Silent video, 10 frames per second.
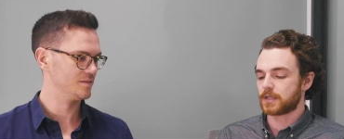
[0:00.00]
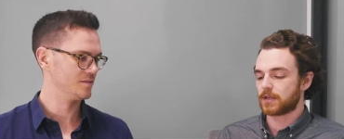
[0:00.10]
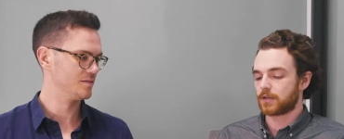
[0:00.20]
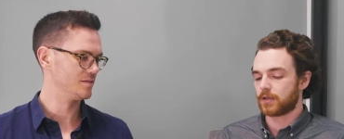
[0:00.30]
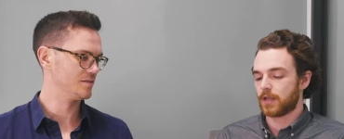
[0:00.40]

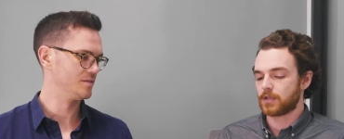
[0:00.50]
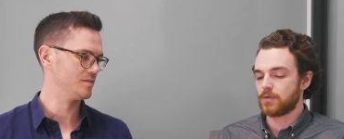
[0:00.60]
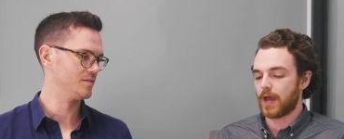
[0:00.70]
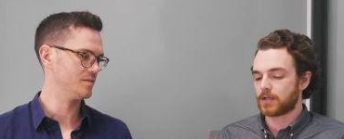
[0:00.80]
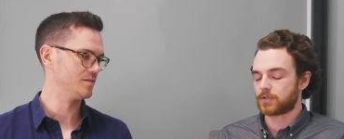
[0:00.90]
Speaker 1: thing that
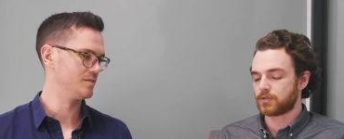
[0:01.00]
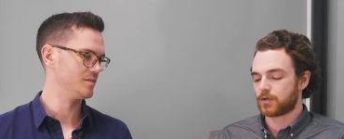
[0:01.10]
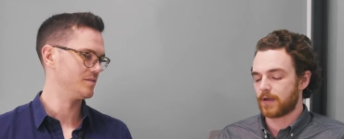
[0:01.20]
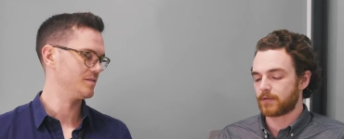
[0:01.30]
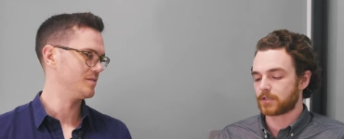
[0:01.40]
you had to a
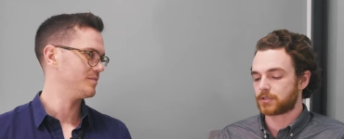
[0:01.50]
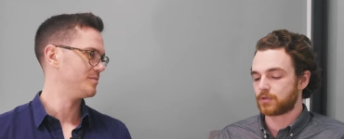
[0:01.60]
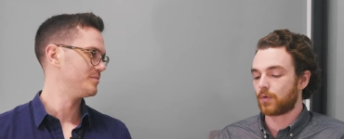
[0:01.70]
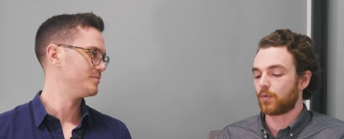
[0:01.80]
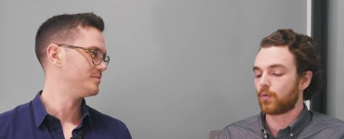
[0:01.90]
driving
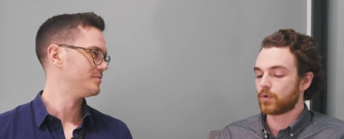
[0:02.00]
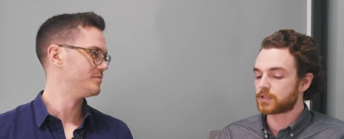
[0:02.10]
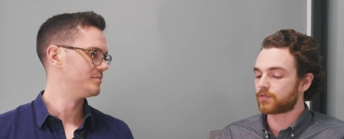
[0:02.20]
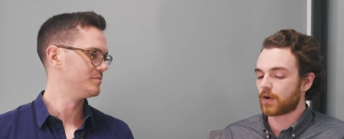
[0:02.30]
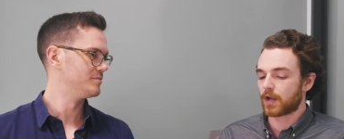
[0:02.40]
shoe,
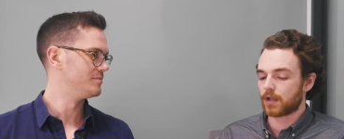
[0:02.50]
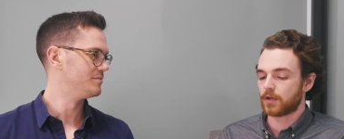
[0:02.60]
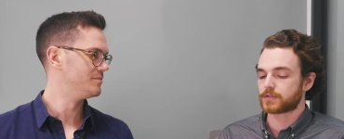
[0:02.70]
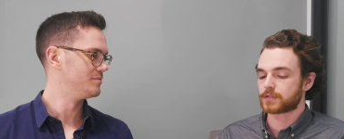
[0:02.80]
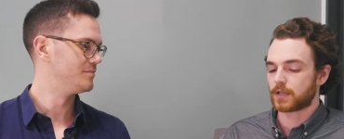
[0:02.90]
which is very
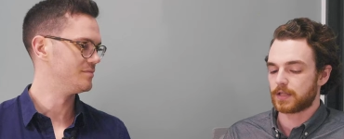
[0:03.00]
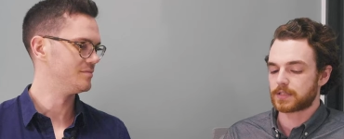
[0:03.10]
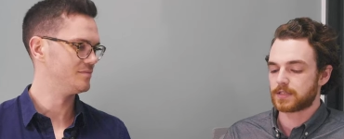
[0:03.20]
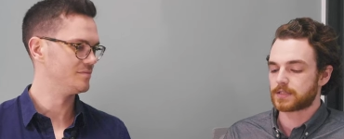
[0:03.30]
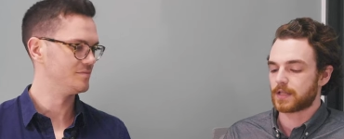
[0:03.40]
close.
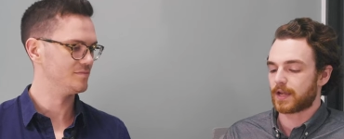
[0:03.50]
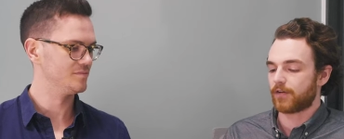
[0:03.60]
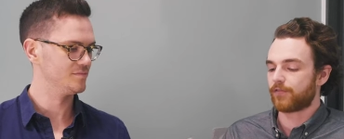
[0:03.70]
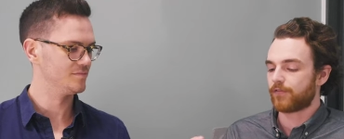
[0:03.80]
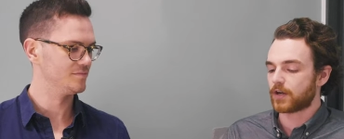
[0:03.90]
This is like
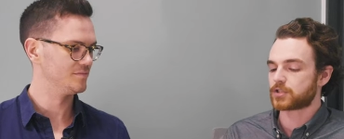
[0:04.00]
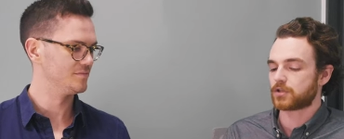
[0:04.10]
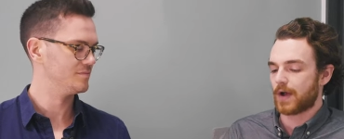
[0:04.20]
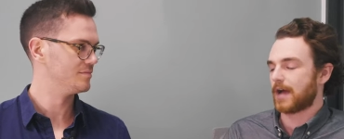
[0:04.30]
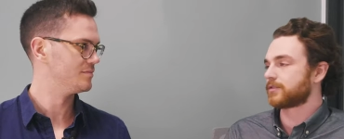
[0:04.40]
a
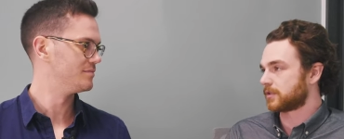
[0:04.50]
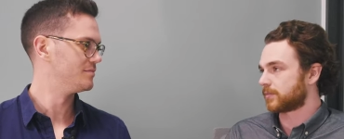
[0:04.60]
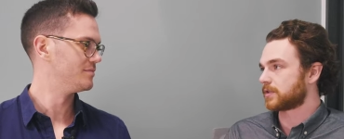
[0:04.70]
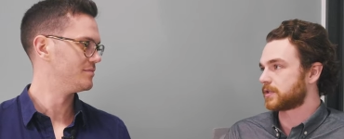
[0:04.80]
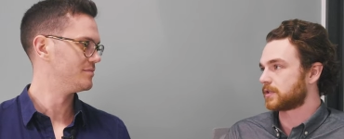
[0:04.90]
functional house
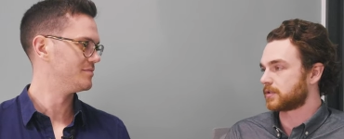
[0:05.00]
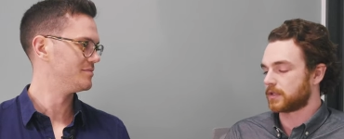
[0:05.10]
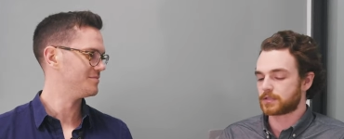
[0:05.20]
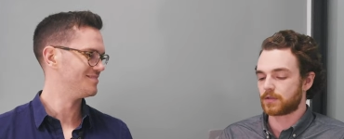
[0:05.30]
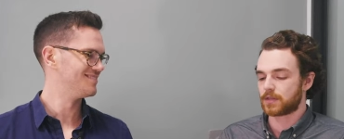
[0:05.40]
slipper
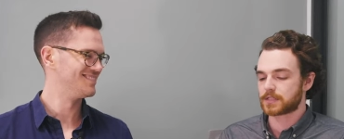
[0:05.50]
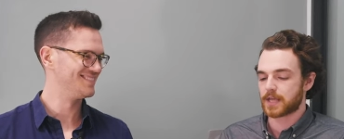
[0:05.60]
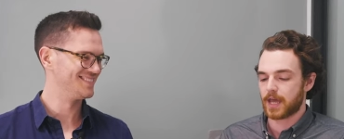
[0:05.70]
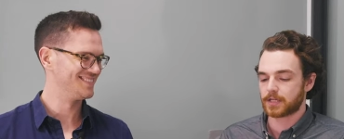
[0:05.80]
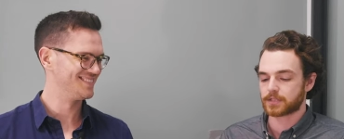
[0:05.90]
essentially. So this
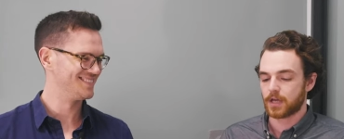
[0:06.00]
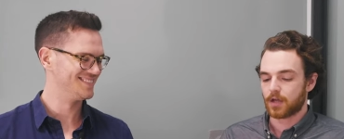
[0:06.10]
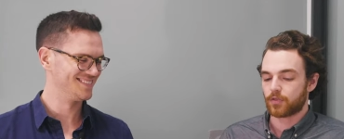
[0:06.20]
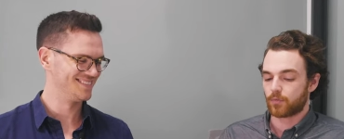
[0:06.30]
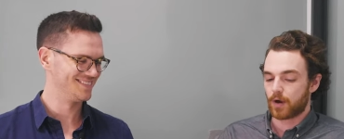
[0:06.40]
has
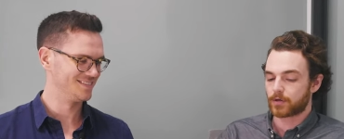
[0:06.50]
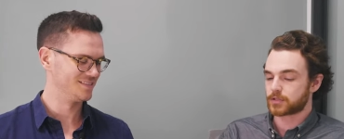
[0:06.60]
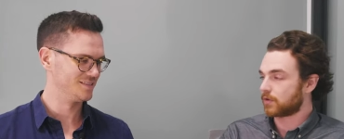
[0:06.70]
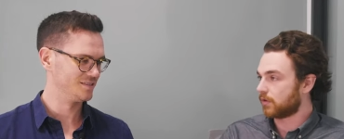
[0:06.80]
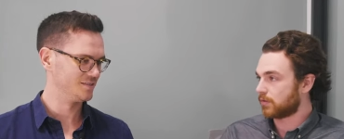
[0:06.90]
the rubber
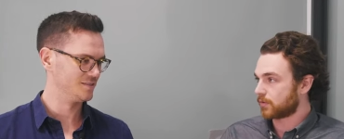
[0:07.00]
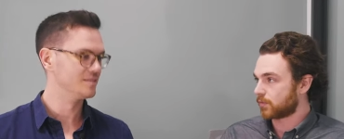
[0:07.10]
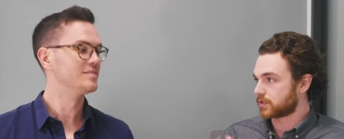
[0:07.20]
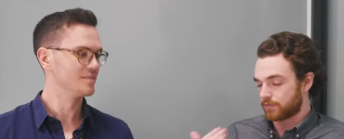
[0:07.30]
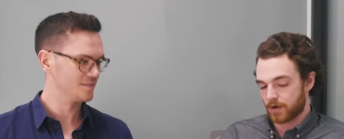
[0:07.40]
sole,
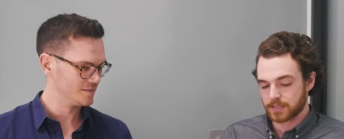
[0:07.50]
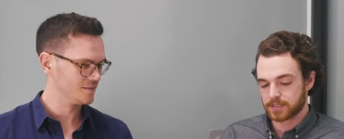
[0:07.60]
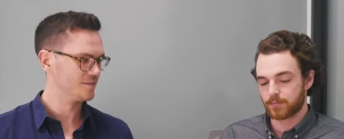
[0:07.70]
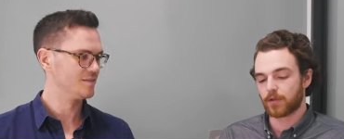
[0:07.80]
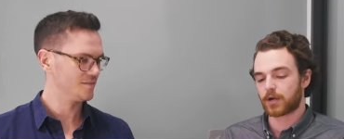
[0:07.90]
which is very
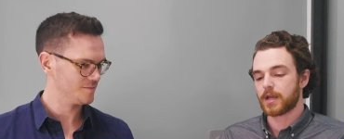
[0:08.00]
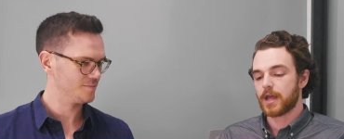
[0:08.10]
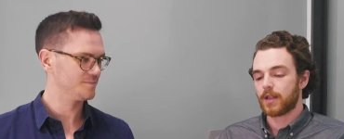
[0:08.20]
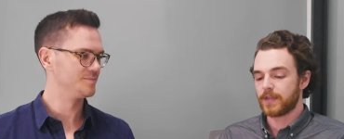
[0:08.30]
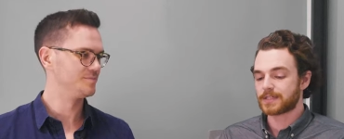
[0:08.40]
similar.
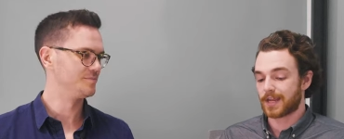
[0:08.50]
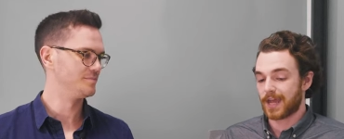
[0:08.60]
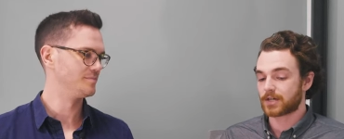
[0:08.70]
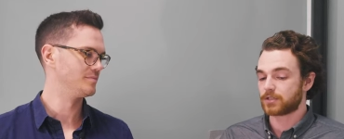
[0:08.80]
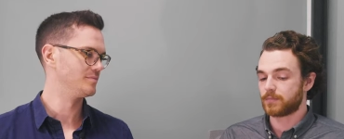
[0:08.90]
These can
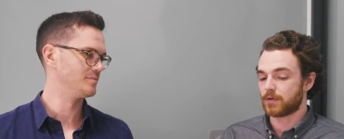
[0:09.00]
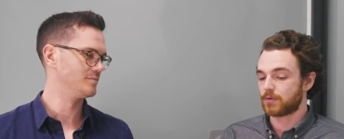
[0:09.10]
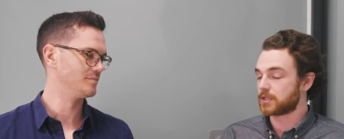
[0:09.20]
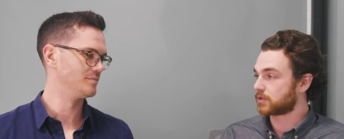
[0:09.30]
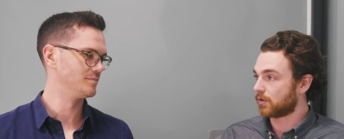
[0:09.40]
actually be
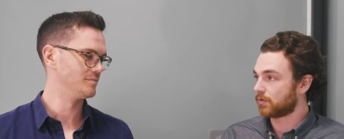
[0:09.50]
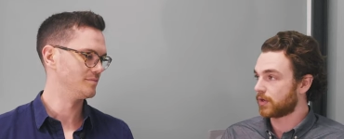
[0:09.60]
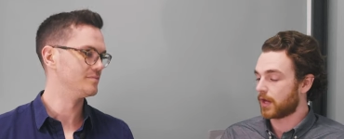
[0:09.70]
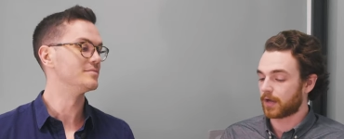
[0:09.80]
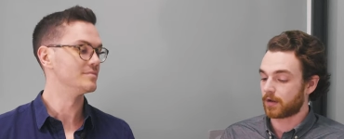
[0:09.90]

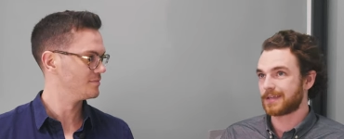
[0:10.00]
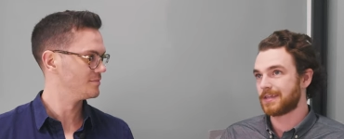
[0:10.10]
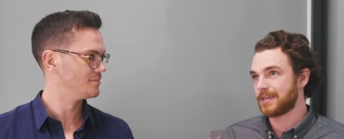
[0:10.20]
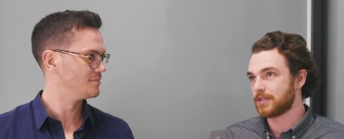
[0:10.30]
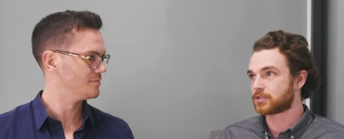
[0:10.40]
resoled. A
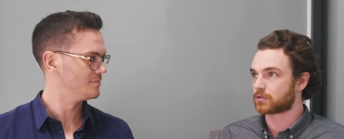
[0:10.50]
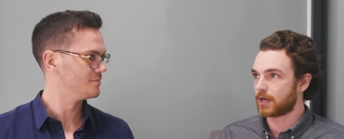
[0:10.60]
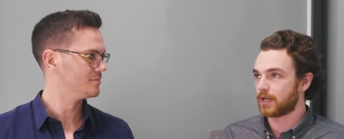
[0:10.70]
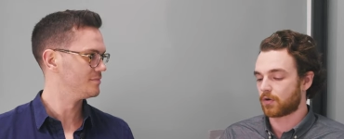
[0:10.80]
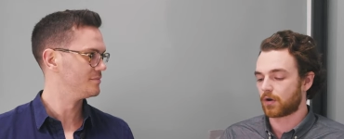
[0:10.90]
key
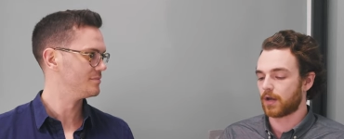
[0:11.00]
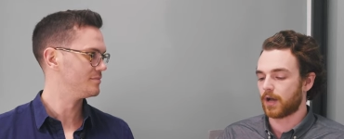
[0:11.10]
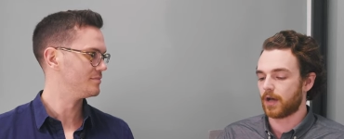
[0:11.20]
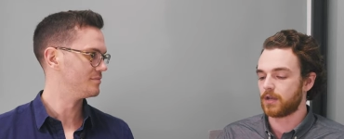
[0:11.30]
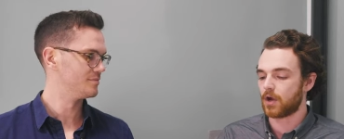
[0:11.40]
trait or a,
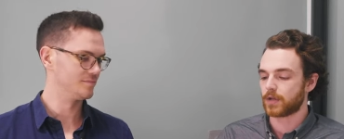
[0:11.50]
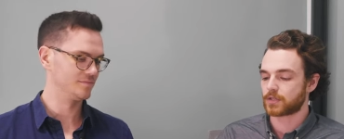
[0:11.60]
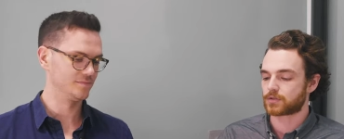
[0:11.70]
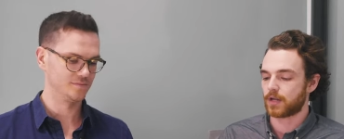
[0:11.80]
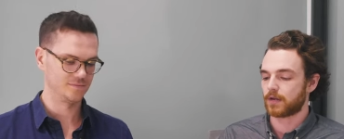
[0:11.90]
a
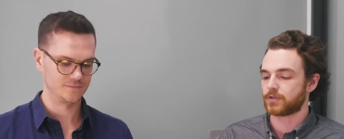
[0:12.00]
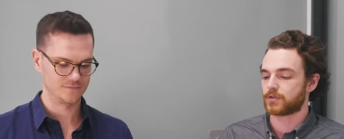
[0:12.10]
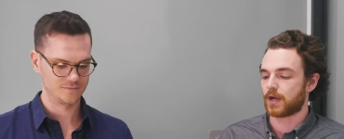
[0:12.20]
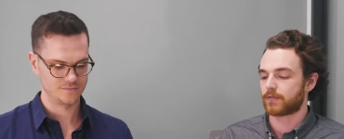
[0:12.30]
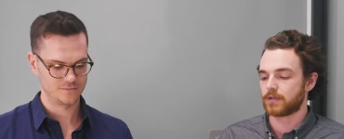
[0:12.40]
knowing trait of a
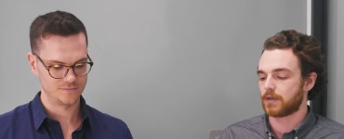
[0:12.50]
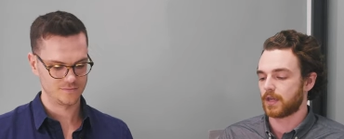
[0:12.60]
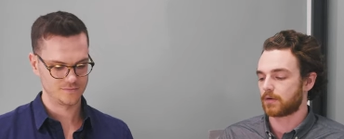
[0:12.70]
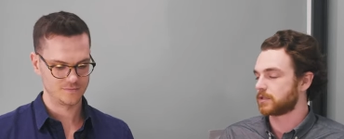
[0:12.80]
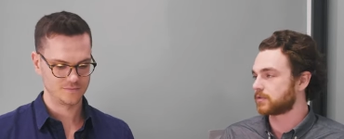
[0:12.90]
driver, you
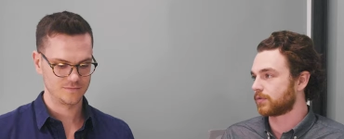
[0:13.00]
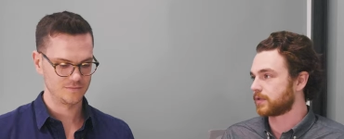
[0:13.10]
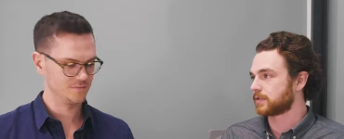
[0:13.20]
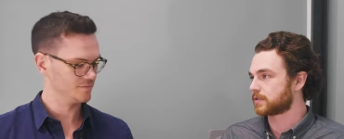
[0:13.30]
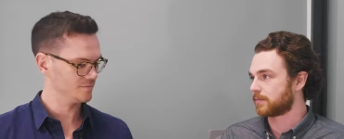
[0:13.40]
can't resole
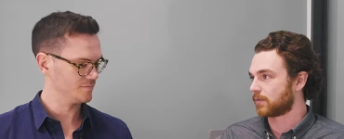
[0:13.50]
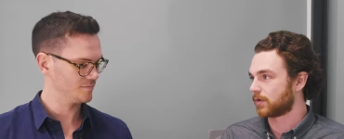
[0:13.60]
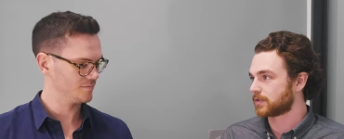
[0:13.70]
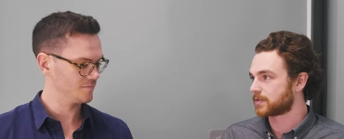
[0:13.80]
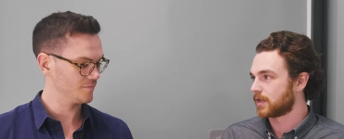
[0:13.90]
these. I mean,
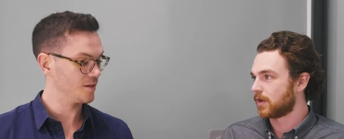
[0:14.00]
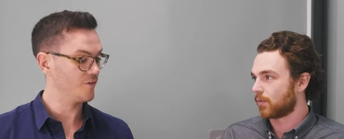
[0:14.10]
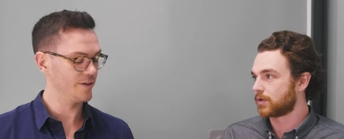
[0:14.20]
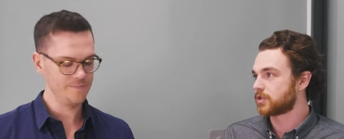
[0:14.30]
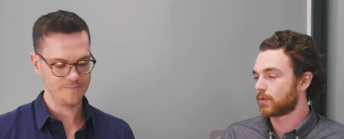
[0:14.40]
once, oh,
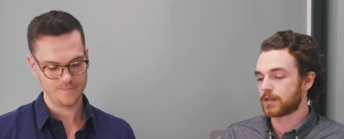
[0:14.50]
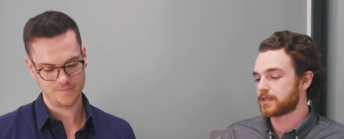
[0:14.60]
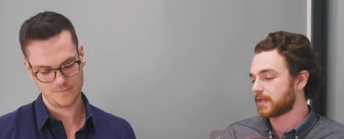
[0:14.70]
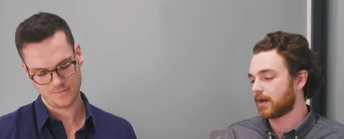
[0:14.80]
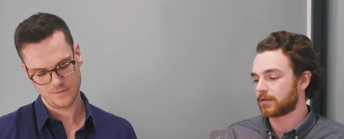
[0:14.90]
really? once you wear
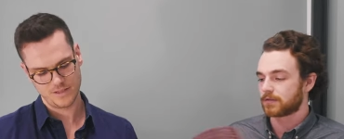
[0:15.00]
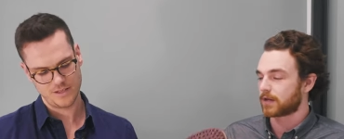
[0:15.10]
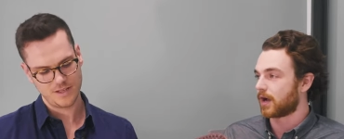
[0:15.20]
these out, they're